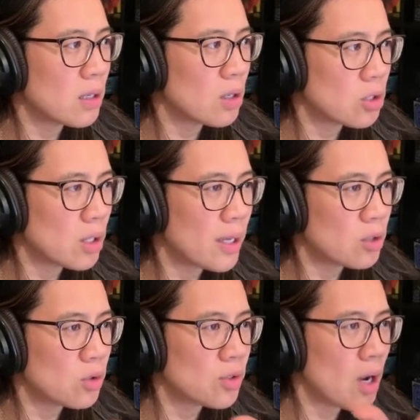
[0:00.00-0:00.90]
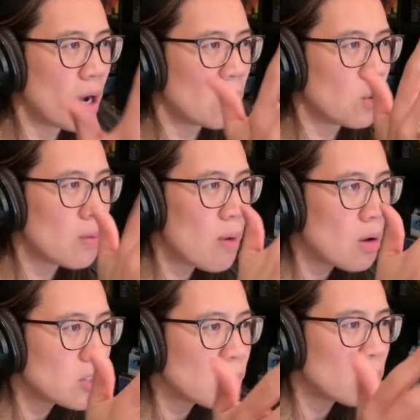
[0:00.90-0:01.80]
contralateral side with
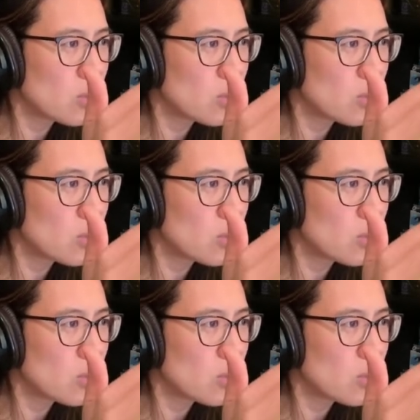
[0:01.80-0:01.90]
multiple